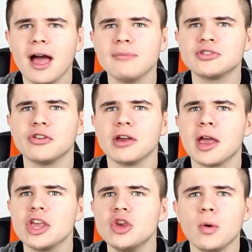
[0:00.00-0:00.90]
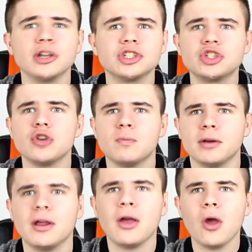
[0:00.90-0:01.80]
I'm sorry, you are
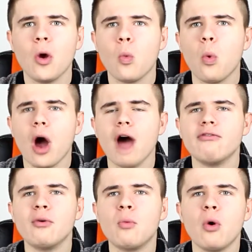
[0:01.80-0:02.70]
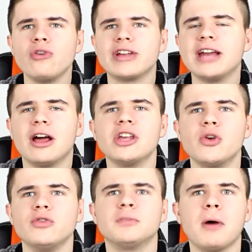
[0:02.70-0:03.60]
stupid. What other word can I
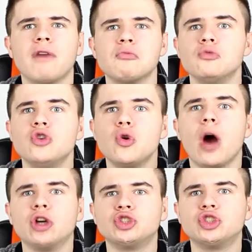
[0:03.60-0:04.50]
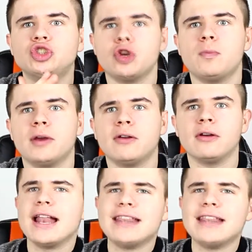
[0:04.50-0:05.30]
use apart from you are stupid?